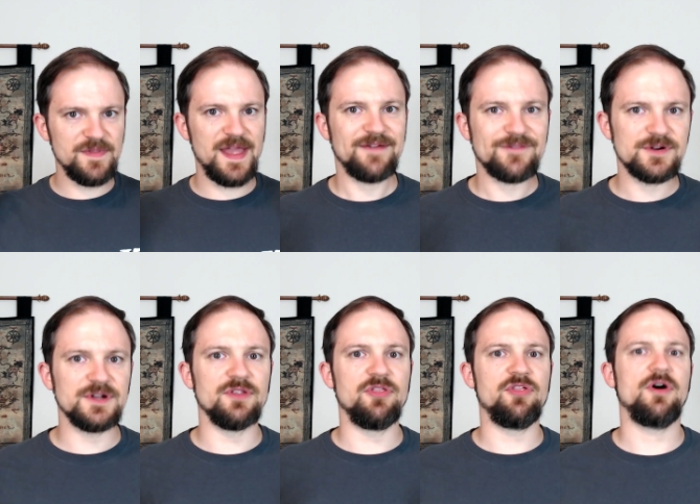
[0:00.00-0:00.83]
effort
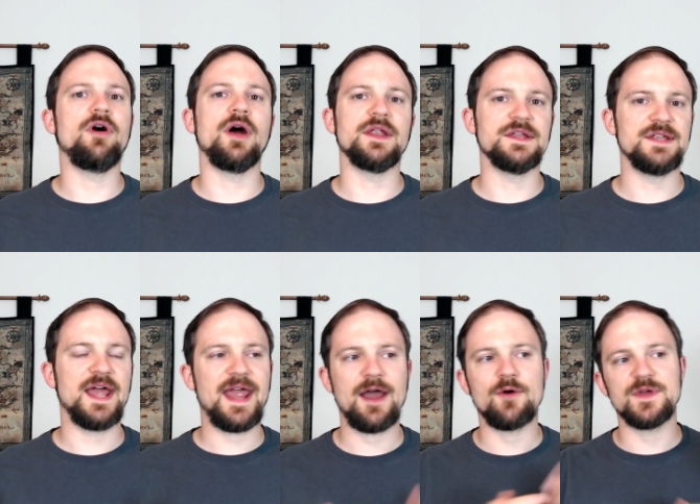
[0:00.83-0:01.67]
and thought into
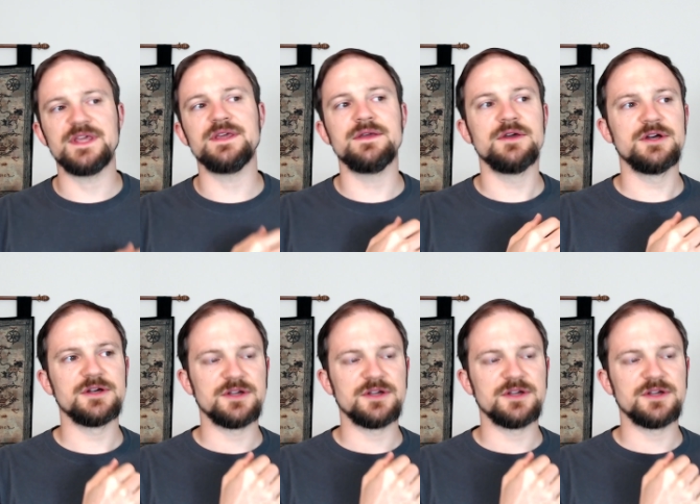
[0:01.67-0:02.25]
how he